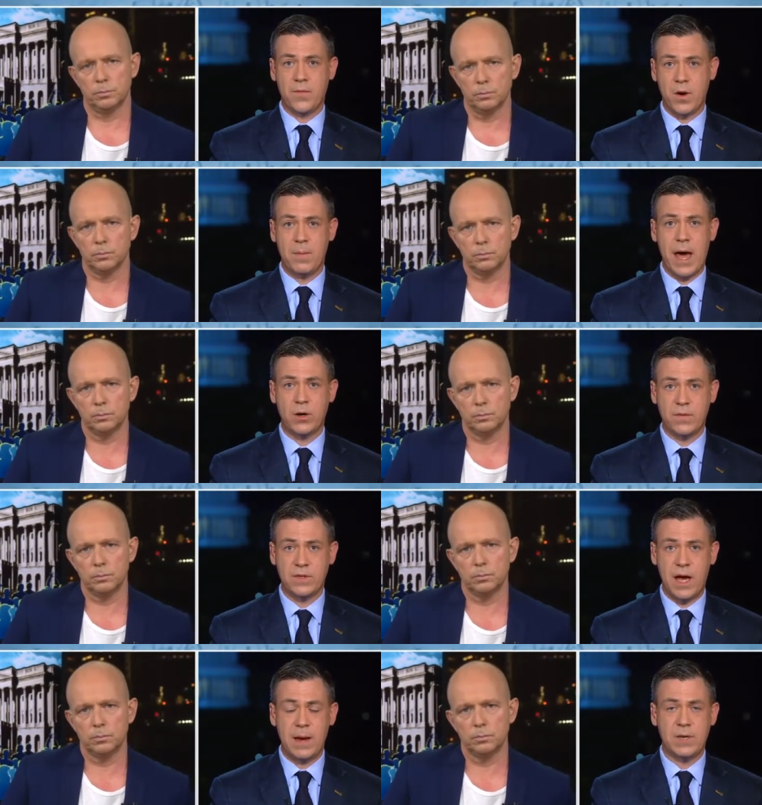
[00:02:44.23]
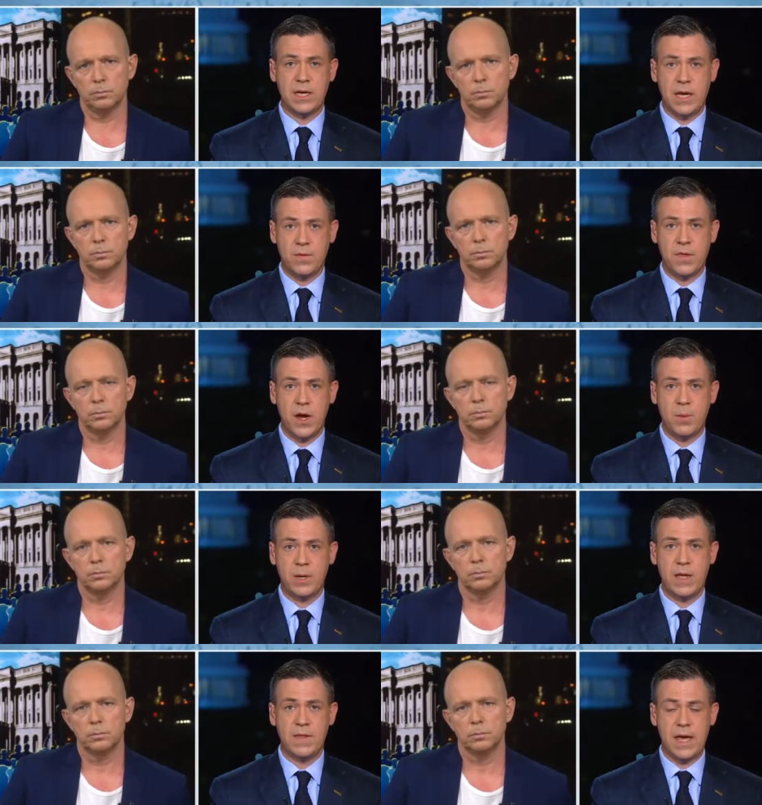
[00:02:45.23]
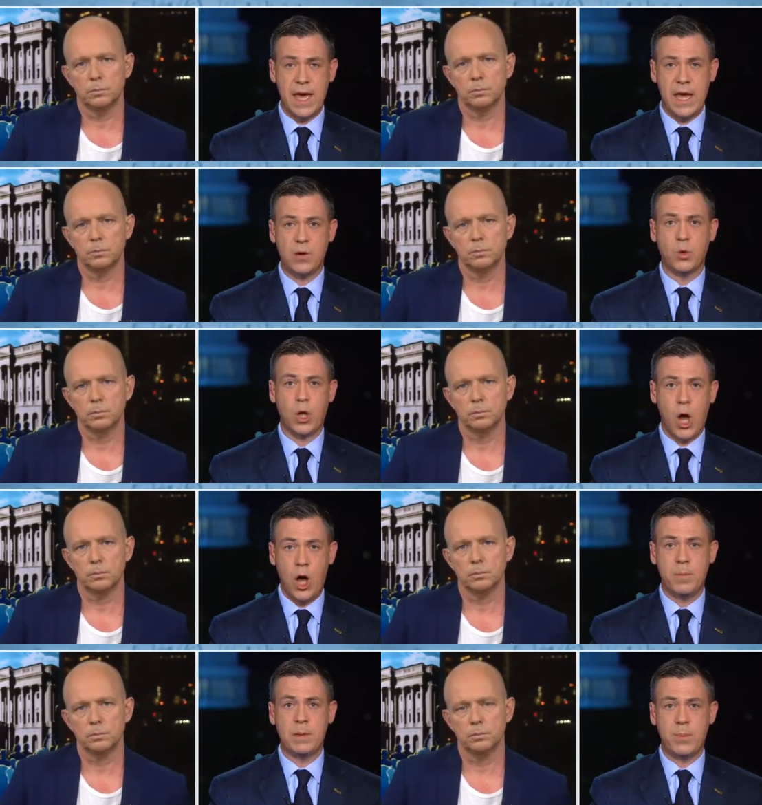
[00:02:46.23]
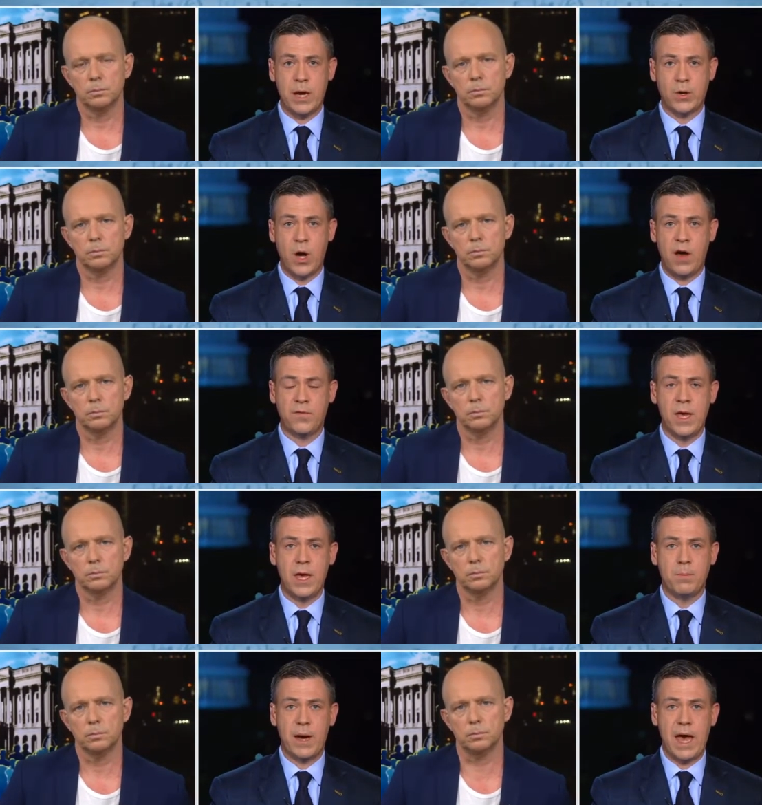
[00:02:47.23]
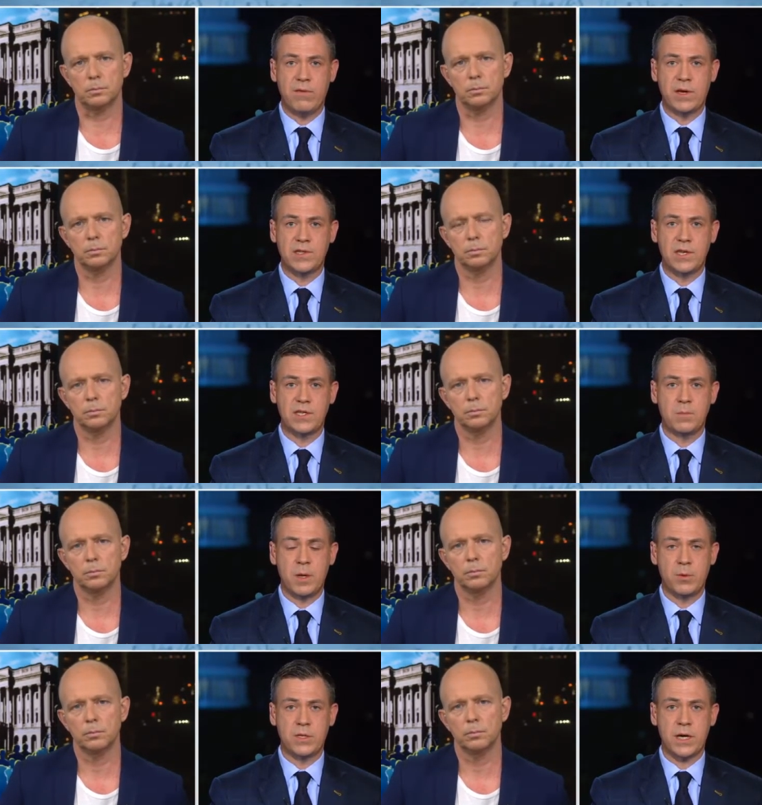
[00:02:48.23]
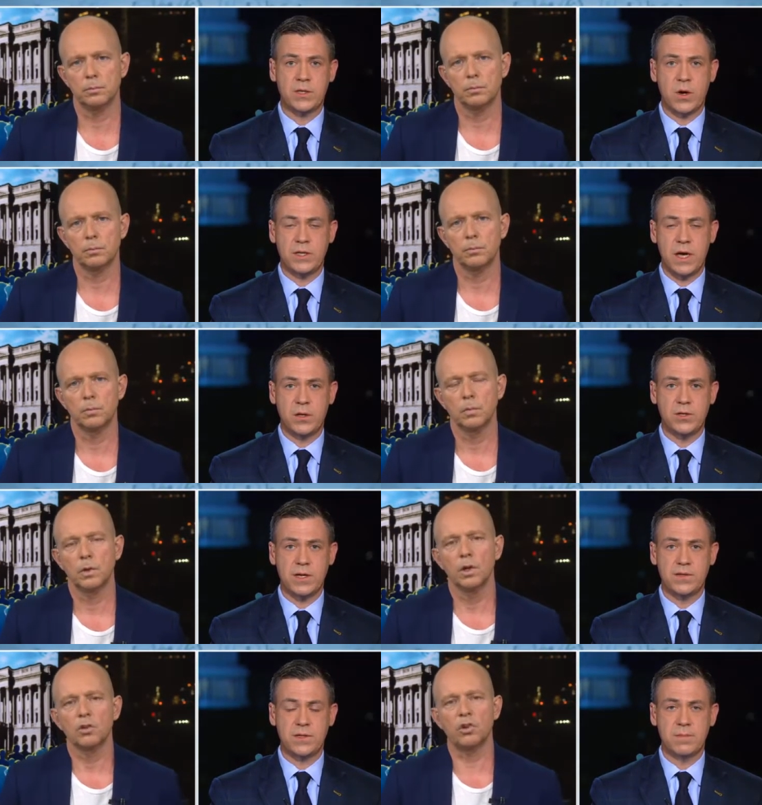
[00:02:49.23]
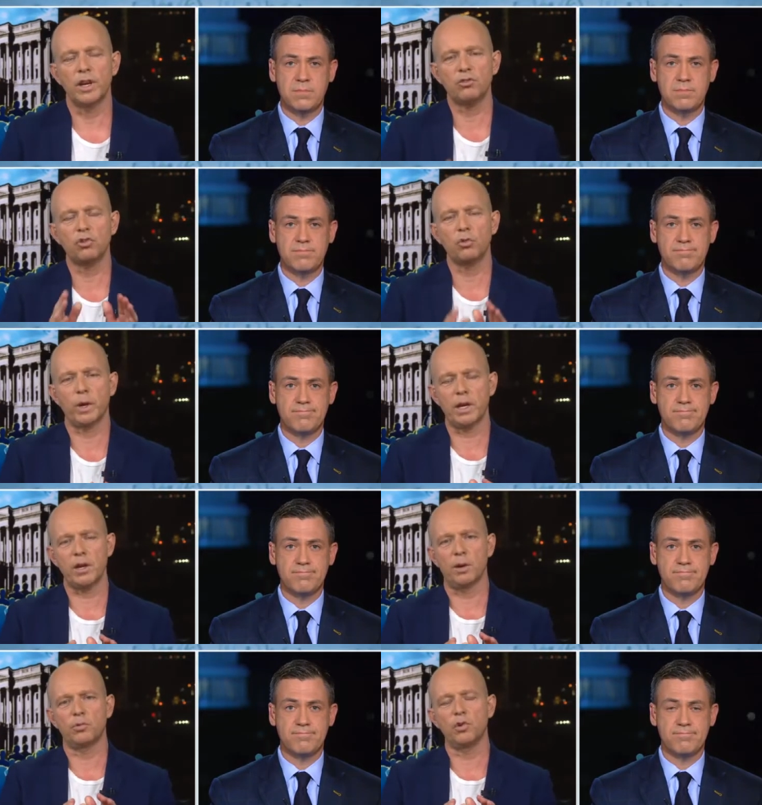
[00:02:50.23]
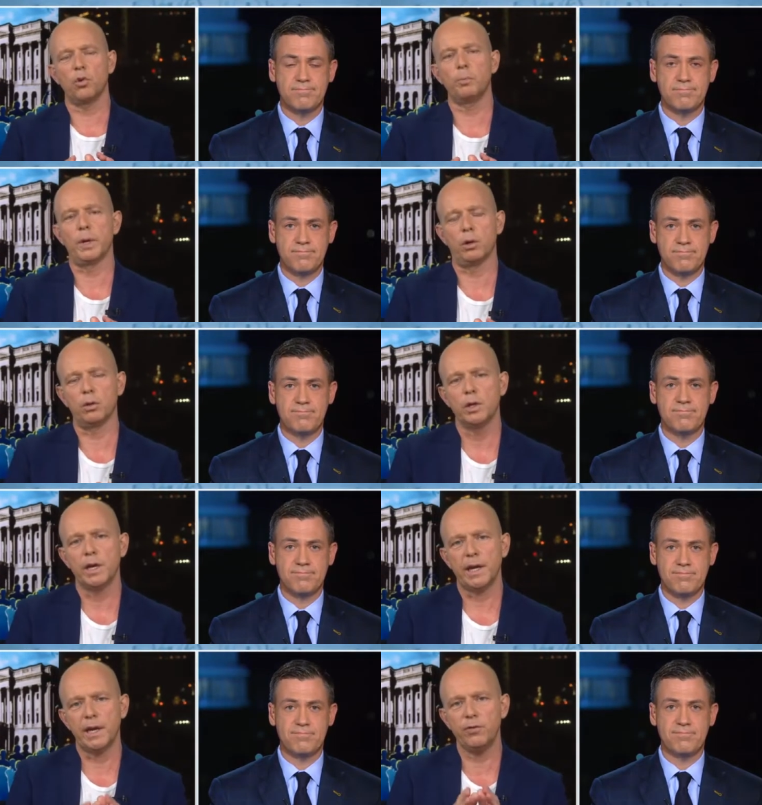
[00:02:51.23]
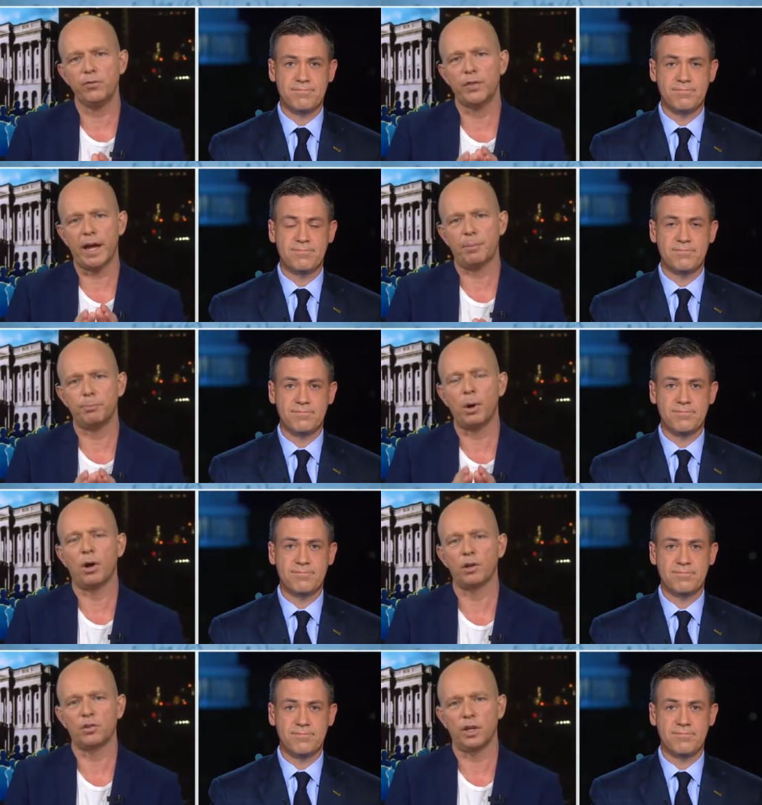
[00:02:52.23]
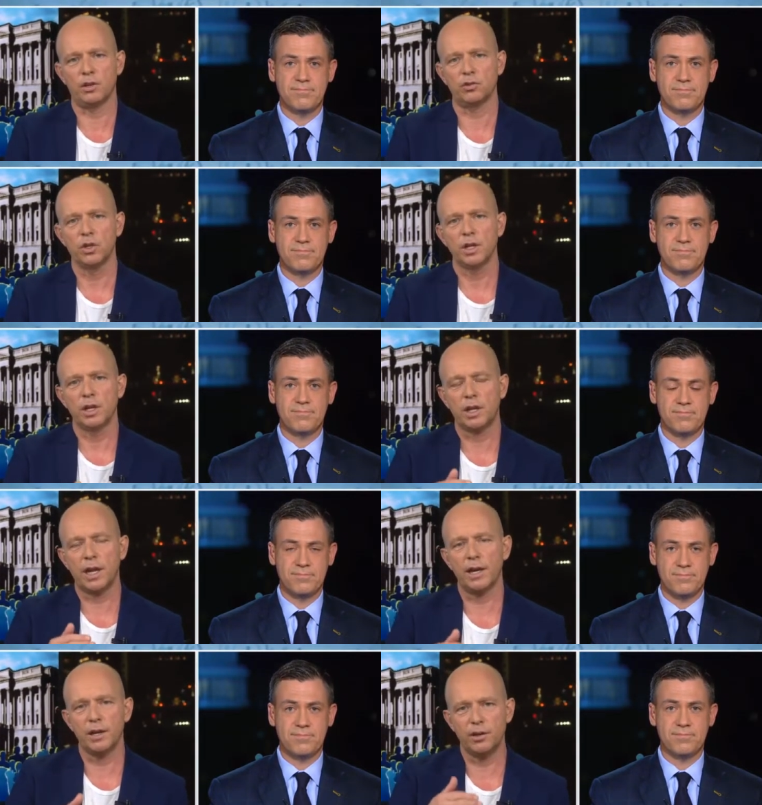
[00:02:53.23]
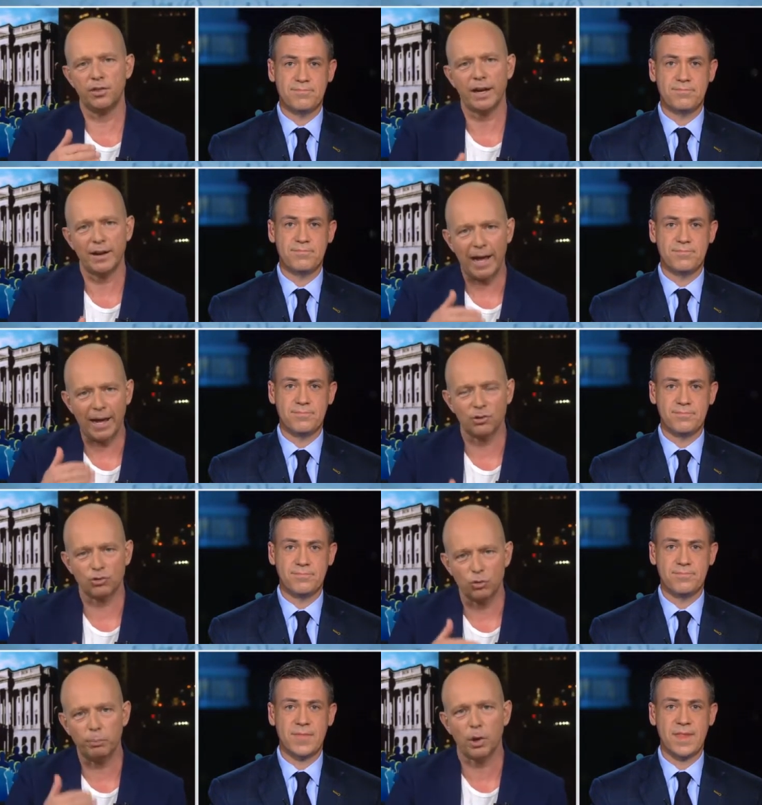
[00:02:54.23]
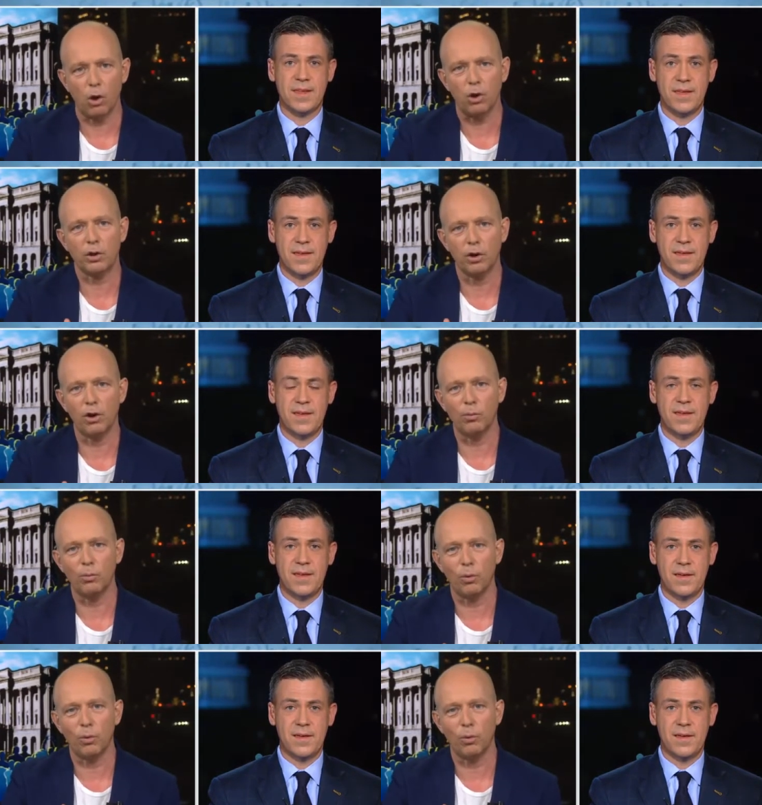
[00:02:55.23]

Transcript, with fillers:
Speaker 1: for a matter of time to get there, but in the end, we'll all be better off by mm-hmm. having a system that protects our intelligence.
Speaker 2: So let's just quickly come to your bill. If that passes, can, is that an actual block on